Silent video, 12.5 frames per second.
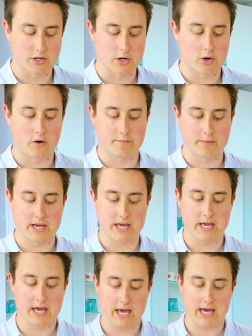a lot of
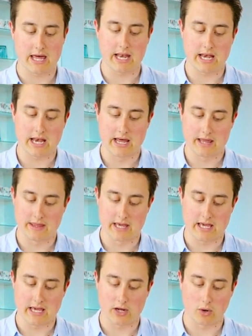meat in
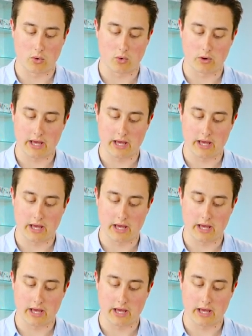the claw